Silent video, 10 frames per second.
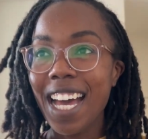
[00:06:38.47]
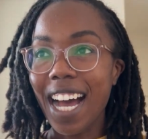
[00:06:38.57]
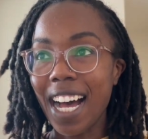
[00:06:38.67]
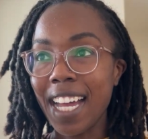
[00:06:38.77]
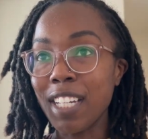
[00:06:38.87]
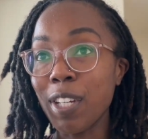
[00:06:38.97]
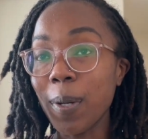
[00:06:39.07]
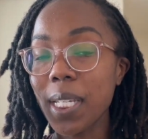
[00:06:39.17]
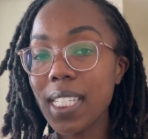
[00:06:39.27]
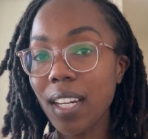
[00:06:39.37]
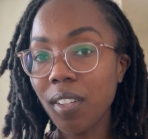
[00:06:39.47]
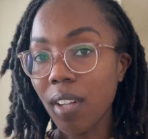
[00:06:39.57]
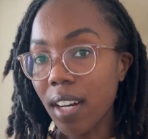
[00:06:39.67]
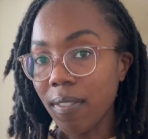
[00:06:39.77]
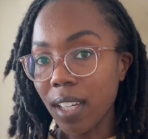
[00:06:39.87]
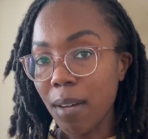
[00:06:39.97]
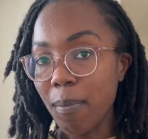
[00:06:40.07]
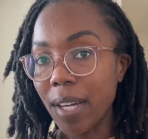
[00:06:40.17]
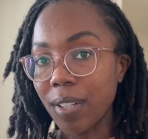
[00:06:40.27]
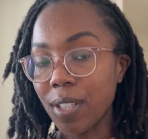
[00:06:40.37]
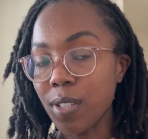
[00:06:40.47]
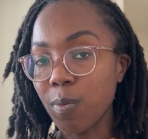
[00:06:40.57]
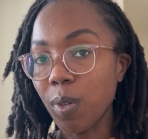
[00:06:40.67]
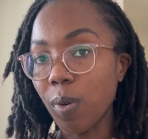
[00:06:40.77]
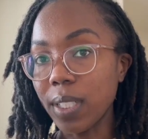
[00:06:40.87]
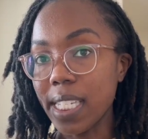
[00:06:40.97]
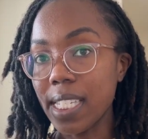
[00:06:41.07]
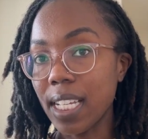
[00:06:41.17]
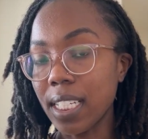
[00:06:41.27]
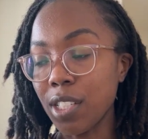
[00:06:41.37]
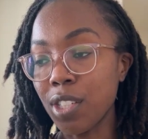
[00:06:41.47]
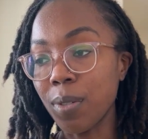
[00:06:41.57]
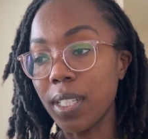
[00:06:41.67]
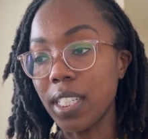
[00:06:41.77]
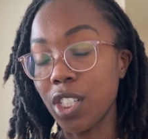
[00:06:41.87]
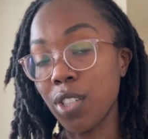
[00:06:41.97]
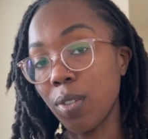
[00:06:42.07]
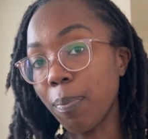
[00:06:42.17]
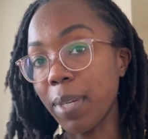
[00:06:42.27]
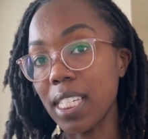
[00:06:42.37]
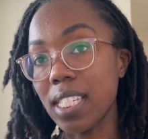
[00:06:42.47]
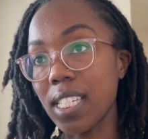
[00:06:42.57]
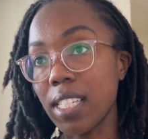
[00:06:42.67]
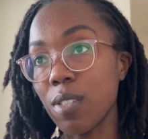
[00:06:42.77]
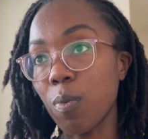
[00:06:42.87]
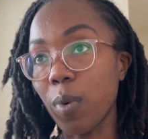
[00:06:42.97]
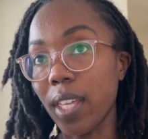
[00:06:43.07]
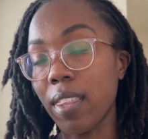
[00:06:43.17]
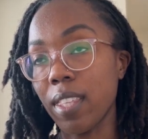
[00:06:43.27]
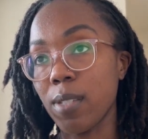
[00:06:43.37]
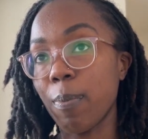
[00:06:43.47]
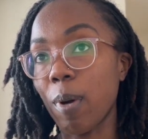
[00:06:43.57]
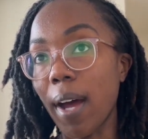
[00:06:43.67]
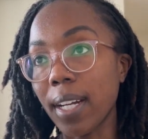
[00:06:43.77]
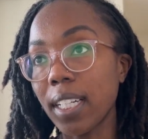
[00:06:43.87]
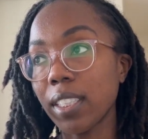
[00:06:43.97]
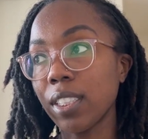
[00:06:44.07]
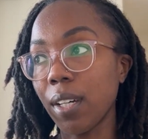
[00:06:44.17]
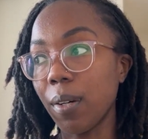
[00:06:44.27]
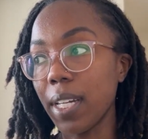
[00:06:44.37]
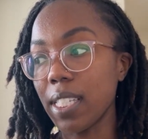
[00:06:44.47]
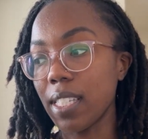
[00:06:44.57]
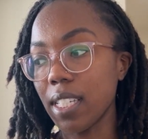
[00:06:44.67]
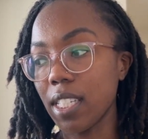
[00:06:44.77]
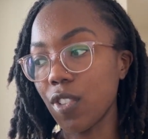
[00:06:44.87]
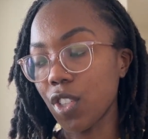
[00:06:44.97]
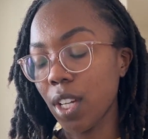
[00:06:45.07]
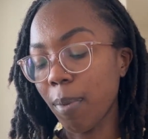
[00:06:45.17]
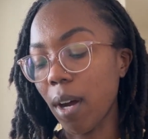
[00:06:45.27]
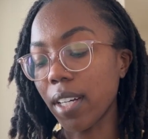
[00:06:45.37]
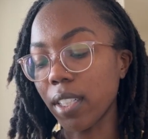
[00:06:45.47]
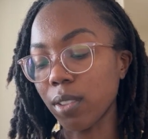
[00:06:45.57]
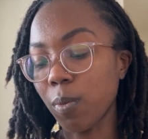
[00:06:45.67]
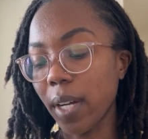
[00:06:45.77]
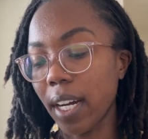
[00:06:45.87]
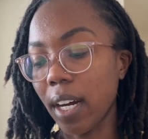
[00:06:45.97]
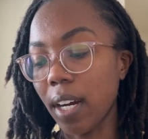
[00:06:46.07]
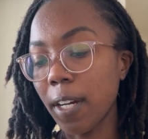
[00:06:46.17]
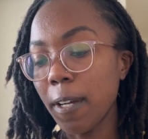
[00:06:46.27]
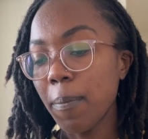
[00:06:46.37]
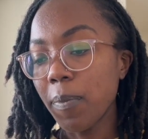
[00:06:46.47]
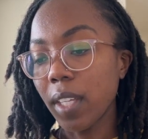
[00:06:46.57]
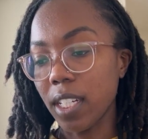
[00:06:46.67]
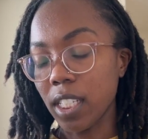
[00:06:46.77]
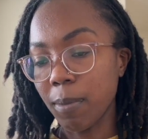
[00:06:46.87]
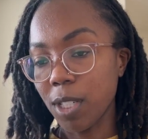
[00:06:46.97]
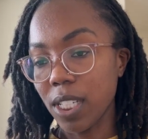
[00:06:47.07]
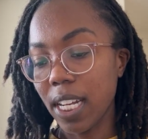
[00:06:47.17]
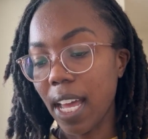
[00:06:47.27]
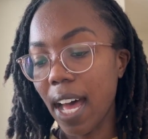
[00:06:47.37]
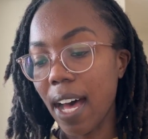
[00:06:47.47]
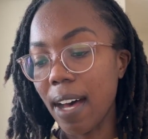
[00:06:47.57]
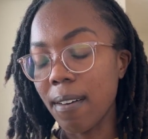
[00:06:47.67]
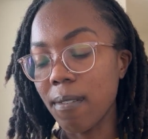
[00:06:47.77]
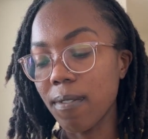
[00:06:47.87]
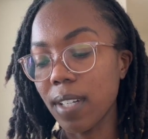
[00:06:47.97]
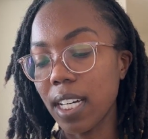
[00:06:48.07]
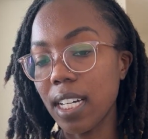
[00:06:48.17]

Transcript: I noticed that a lot of the competitors were only selling 2 additional pieces with this product. So it's essentially a product where customers can have